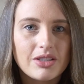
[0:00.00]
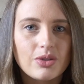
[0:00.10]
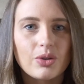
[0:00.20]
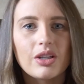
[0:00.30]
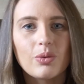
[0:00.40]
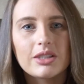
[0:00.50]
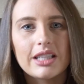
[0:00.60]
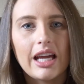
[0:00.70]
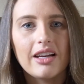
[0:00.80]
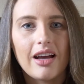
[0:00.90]
store that was
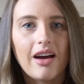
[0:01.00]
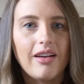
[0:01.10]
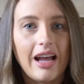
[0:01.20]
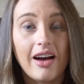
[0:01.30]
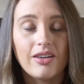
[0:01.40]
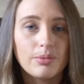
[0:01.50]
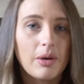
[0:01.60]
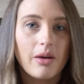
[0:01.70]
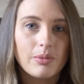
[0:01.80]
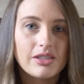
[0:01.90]
laid out how
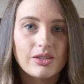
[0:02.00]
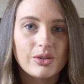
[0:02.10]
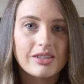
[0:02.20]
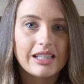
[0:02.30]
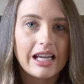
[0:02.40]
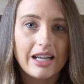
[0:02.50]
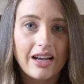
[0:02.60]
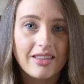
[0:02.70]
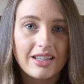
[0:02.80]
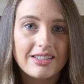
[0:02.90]
department stores are laid
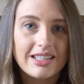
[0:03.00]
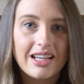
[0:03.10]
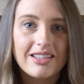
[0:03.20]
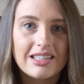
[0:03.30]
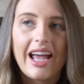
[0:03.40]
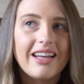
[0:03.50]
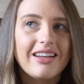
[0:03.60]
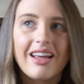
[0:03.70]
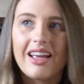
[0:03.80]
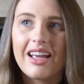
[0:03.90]
out these days.
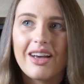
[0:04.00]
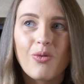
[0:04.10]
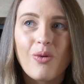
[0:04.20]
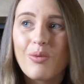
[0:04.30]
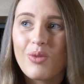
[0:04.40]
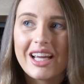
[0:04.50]
And when we